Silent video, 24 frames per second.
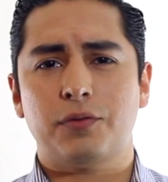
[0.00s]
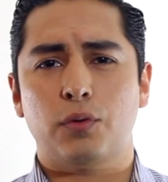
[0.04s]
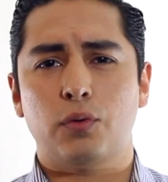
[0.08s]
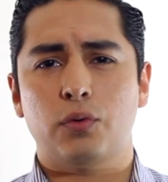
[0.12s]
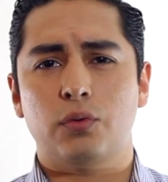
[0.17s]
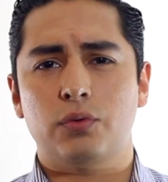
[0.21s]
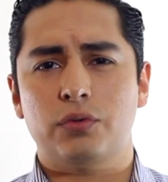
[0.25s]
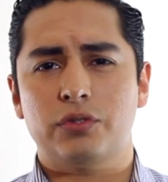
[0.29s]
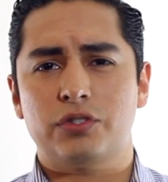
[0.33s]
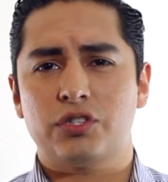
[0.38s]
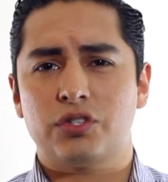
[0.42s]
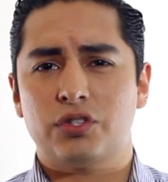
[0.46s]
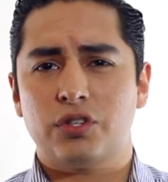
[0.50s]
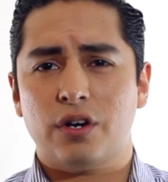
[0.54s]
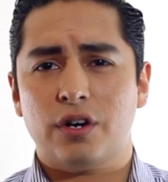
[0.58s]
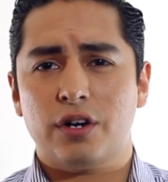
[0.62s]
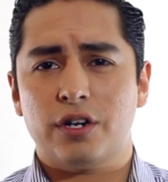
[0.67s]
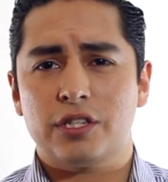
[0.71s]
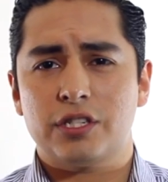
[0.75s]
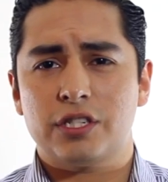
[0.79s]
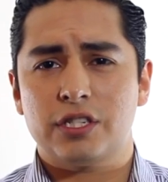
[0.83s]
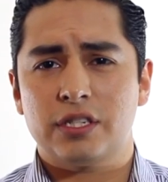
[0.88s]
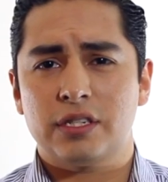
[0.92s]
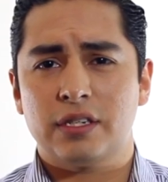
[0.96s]
flow
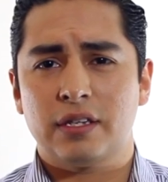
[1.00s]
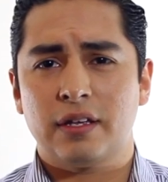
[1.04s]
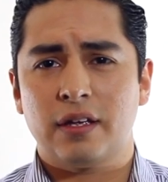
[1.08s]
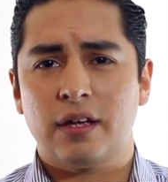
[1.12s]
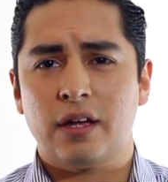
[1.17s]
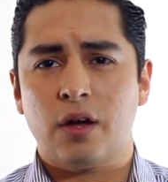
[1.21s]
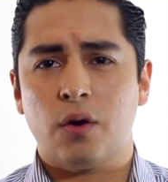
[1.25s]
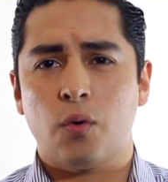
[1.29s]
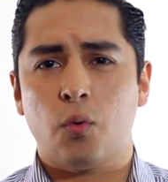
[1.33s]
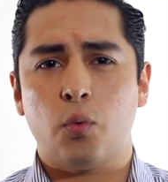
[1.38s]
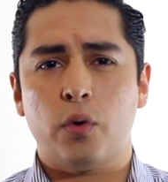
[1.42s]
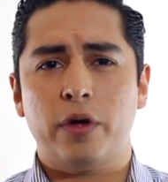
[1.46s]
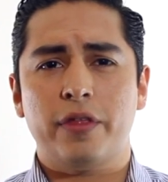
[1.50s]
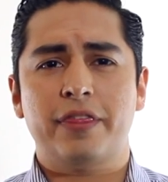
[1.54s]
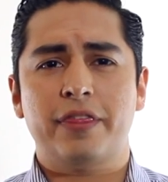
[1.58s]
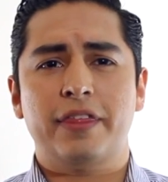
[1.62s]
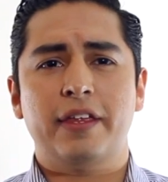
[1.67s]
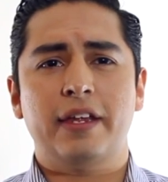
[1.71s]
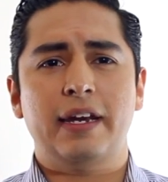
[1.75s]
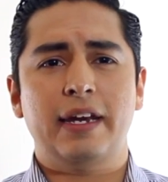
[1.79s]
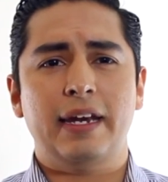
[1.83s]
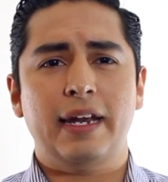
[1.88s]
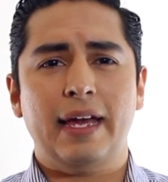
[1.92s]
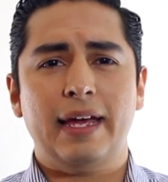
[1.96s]
starts with
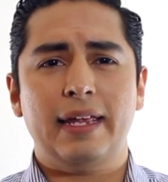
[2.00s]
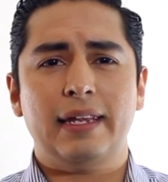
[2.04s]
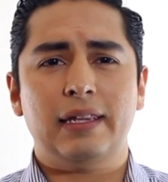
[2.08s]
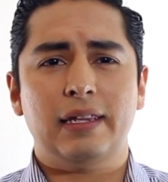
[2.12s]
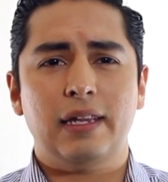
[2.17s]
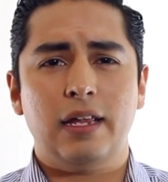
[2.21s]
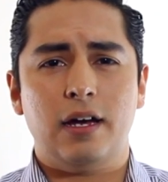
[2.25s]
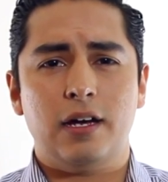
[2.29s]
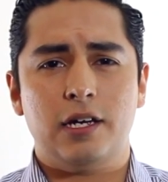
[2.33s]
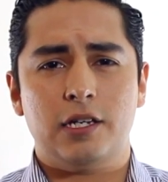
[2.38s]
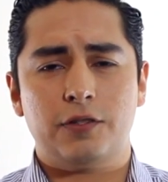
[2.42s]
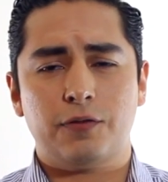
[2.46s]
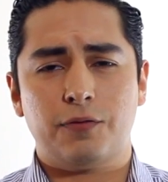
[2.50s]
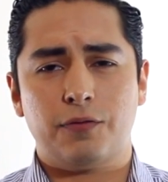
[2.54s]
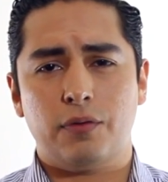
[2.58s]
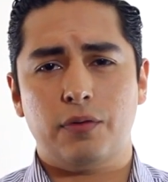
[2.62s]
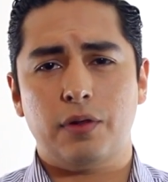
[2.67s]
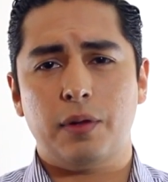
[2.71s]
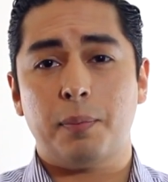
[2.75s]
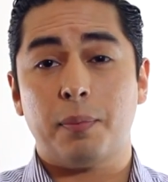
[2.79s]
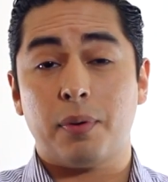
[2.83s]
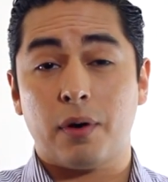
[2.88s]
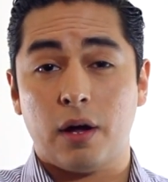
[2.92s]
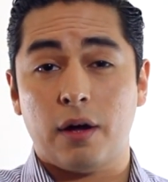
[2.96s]
the net loss from
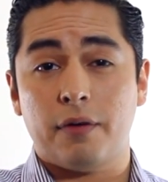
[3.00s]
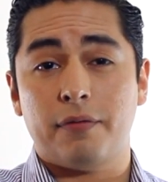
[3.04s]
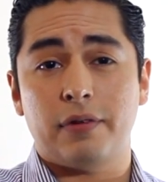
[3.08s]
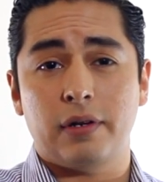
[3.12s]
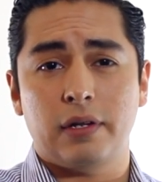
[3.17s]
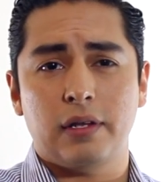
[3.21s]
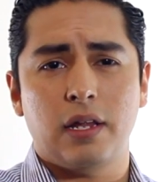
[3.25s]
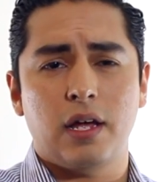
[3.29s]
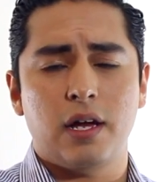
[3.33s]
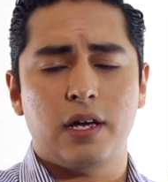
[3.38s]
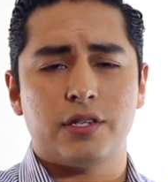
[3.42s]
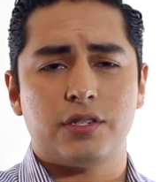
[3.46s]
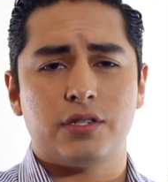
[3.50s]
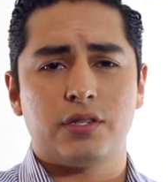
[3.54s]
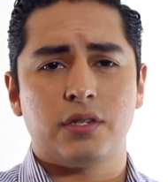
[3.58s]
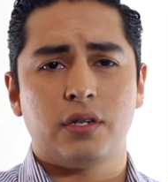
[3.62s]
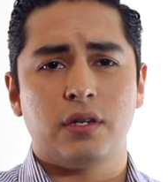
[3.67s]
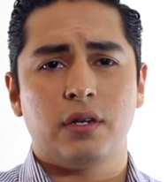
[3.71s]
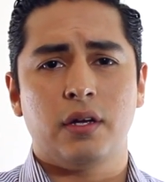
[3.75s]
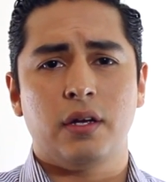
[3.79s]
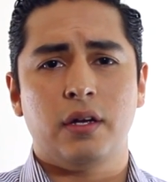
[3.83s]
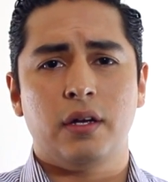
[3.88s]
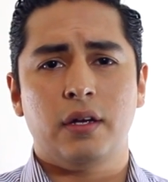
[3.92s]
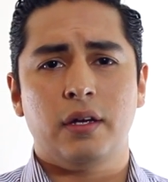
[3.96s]
the profit and loss
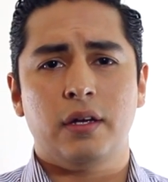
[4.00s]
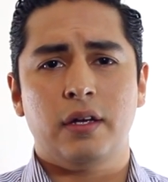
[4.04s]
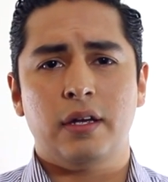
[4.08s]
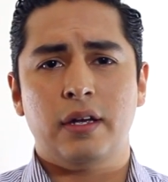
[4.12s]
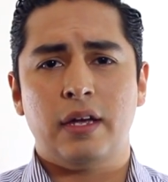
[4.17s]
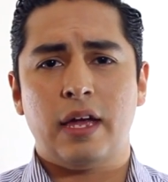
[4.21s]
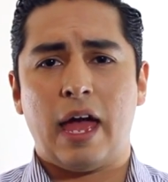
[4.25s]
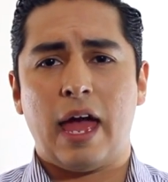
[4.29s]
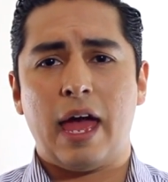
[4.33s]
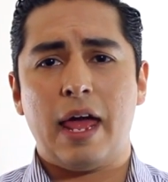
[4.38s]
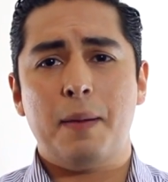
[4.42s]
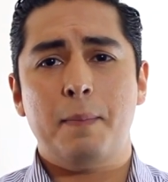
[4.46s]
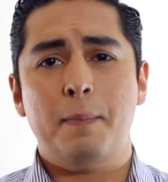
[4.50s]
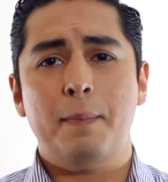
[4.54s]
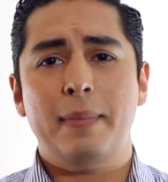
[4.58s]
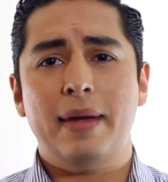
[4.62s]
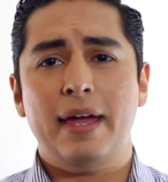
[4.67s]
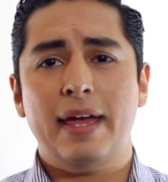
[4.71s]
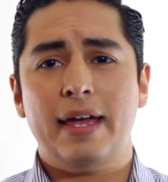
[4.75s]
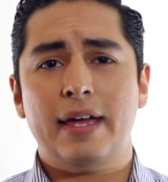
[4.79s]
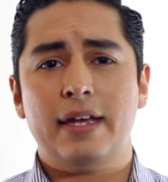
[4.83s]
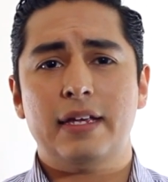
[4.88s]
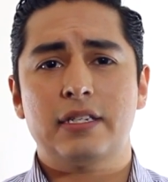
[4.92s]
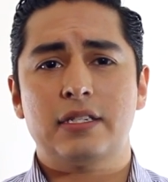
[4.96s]
and
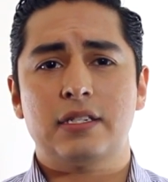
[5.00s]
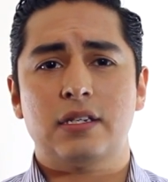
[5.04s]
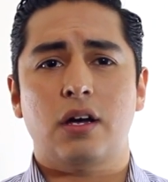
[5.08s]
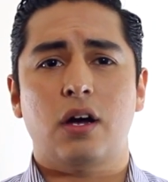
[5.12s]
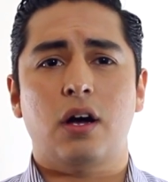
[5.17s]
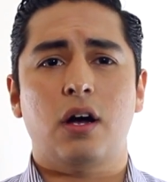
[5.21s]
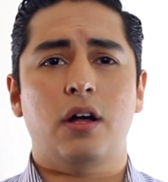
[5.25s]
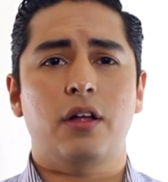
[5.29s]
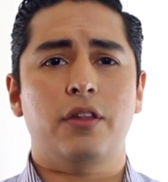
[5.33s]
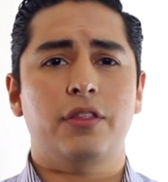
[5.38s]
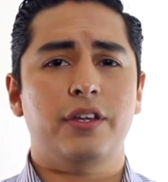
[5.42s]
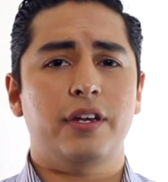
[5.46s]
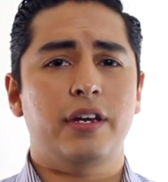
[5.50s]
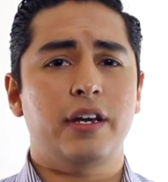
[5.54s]
makes all the